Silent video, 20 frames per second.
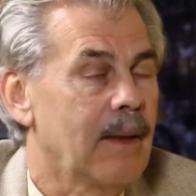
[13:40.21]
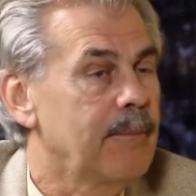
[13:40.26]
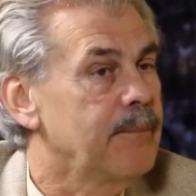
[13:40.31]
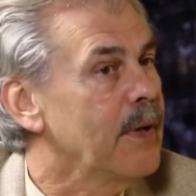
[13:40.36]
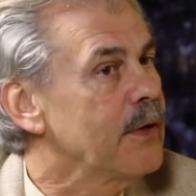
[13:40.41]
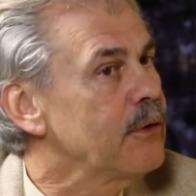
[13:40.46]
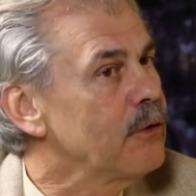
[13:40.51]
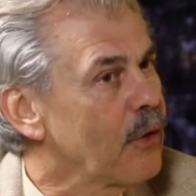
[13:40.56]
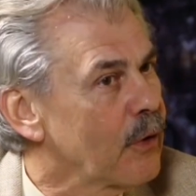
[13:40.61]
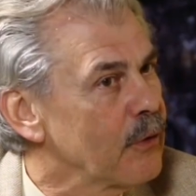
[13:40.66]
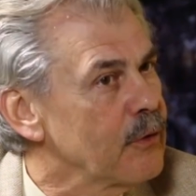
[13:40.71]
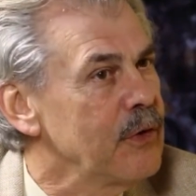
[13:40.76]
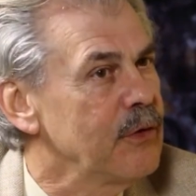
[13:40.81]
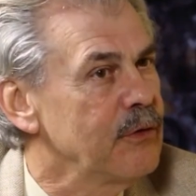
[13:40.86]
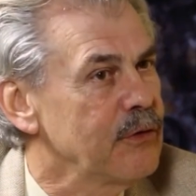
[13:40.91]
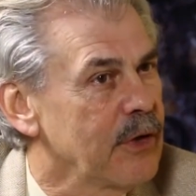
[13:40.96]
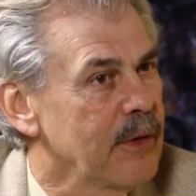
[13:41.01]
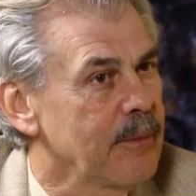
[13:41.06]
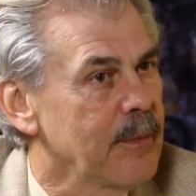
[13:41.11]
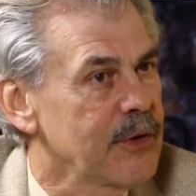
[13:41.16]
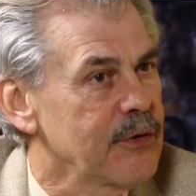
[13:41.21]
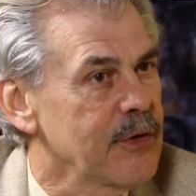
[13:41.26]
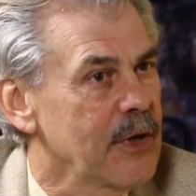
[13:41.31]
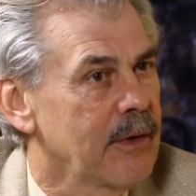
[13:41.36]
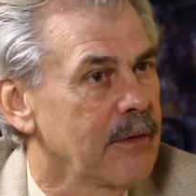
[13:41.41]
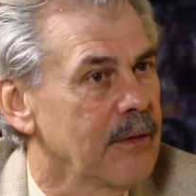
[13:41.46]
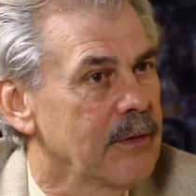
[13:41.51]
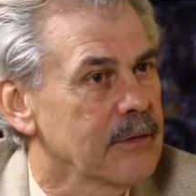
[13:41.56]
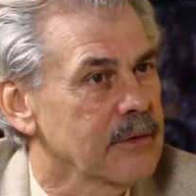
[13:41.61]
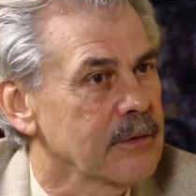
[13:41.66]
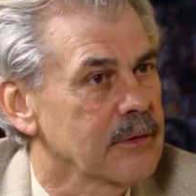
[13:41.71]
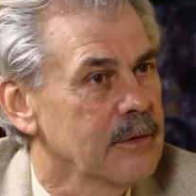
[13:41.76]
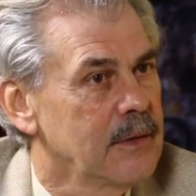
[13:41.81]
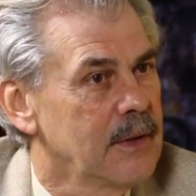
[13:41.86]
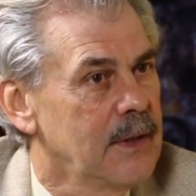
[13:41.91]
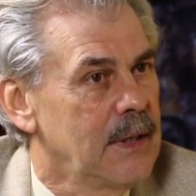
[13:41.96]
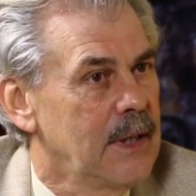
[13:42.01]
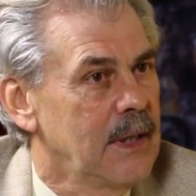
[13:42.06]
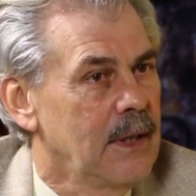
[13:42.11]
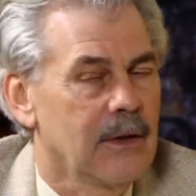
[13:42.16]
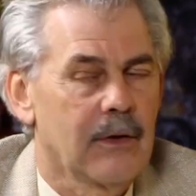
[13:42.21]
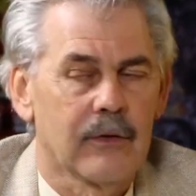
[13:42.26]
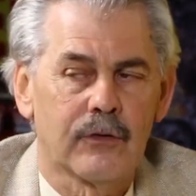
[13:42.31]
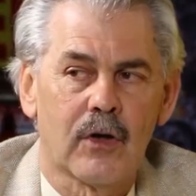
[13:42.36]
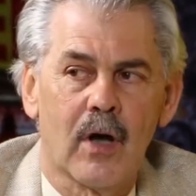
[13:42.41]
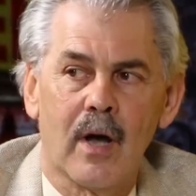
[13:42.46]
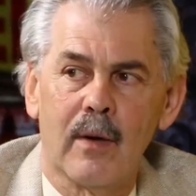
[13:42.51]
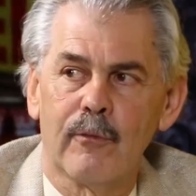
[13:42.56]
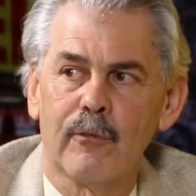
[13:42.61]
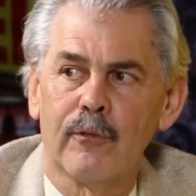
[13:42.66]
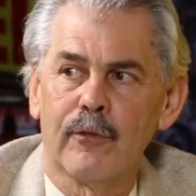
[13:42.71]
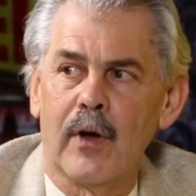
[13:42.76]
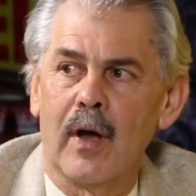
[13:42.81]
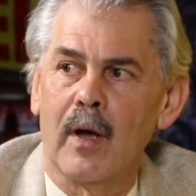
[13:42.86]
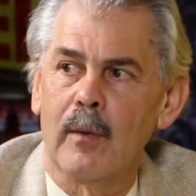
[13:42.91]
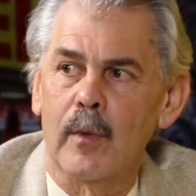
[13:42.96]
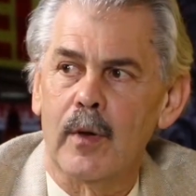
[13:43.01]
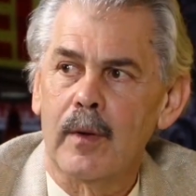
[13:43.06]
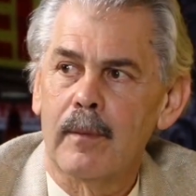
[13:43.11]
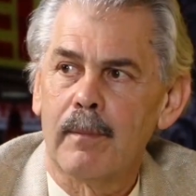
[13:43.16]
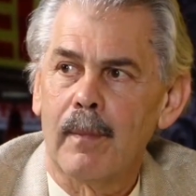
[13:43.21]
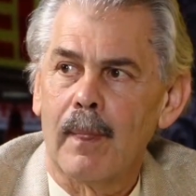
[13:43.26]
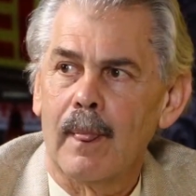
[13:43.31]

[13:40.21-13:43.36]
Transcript: but not using the materials. Because carbon fiber,